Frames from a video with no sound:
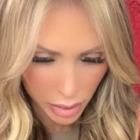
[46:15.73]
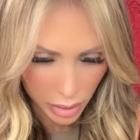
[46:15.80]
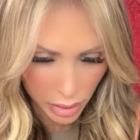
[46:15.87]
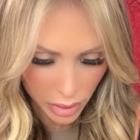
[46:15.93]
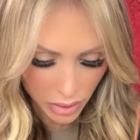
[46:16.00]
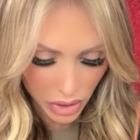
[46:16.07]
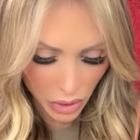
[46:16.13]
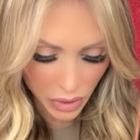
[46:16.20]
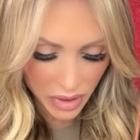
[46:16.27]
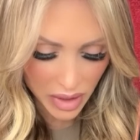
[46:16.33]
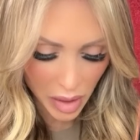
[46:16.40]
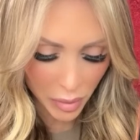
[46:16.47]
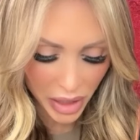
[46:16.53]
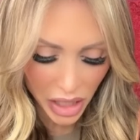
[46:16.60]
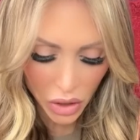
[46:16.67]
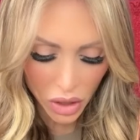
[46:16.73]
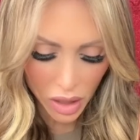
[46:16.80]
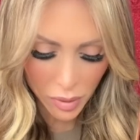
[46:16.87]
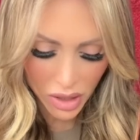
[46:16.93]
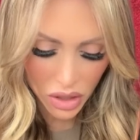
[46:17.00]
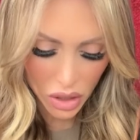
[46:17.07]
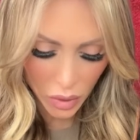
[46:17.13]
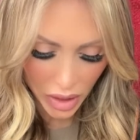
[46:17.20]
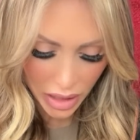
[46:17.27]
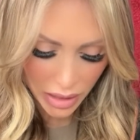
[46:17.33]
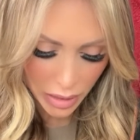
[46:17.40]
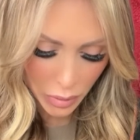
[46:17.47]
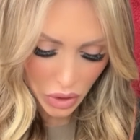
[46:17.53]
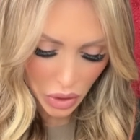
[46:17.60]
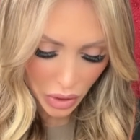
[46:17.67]
So somebody could have been doing
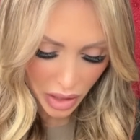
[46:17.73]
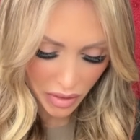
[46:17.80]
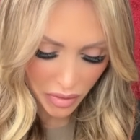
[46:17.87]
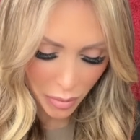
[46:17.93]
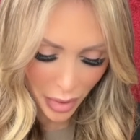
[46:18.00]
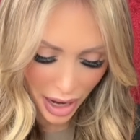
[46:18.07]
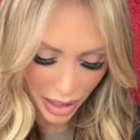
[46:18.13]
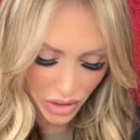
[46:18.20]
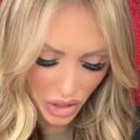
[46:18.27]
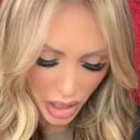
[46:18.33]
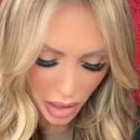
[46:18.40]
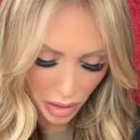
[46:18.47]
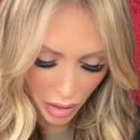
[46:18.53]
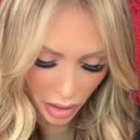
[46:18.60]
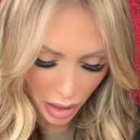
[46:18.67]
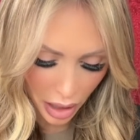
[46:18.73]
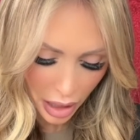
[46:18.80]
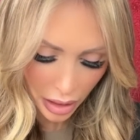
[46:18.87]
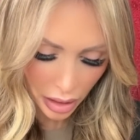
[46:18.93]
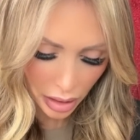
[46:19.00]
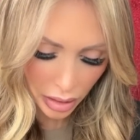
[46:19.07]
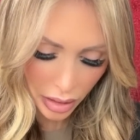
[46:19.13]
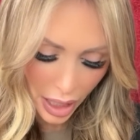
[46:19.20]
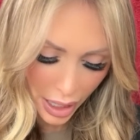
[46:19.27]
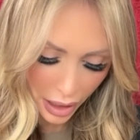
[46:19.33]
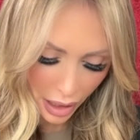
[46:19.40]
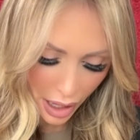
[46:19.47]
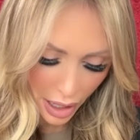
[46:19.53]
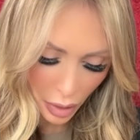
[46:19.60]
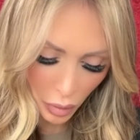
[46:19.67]
some sort of magic on like
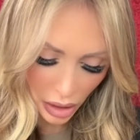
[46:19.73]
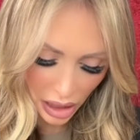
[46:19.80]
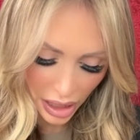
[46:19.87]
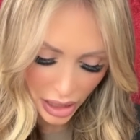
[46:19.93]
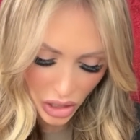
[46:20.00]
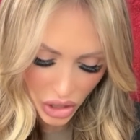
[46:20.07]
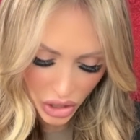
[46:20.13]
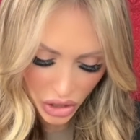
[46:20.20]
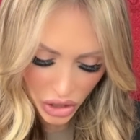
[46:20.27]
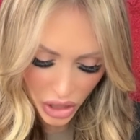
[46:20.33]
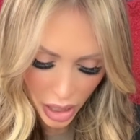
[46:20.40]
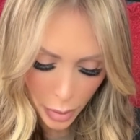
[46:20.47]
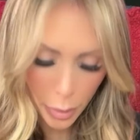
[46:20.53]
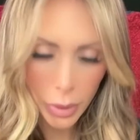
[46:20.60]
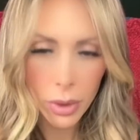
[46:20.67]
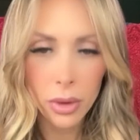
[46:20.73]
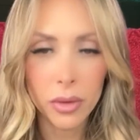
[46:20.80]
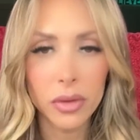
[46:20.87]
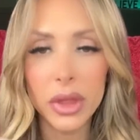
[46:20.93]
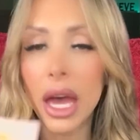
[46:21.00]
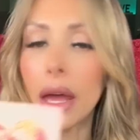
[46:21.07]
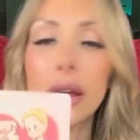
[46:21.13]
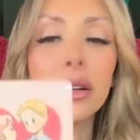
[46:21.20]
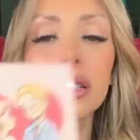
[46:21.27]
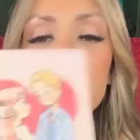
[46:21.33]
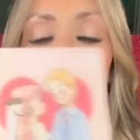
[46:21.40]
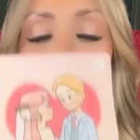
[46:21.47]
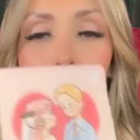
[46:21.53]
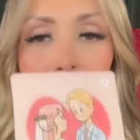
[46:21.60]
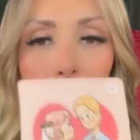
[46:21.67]
a relationship that a
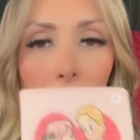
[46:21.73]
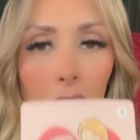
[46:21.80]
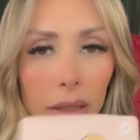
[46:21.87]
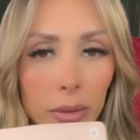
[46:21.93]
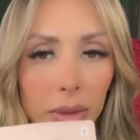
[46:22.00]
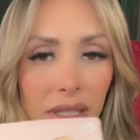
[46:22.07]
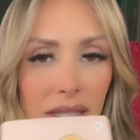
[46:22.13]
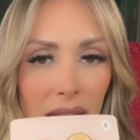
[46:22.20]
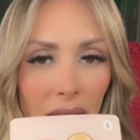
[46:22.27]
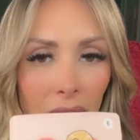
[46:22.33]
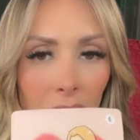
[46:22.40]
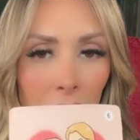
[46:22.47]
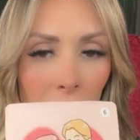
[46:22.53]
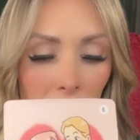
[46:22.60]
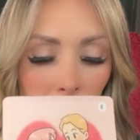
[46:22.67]
sweetheart was in.